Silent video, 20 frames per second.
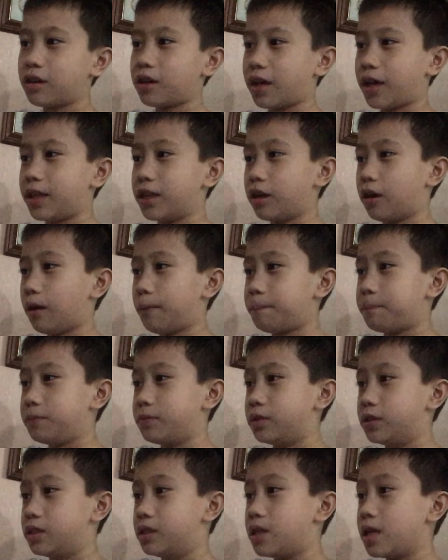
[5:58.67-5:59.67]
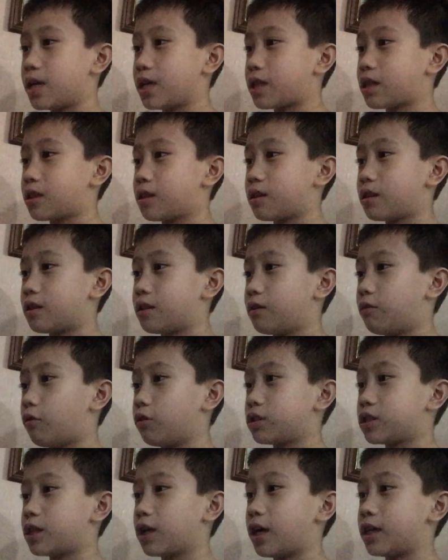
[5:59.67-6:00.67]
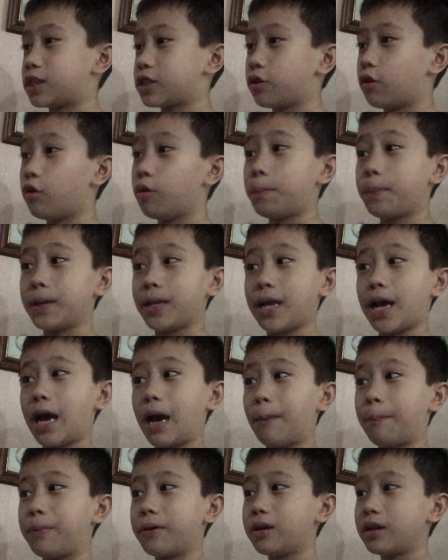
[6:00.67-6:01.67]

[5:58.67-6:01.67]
and update slash open app,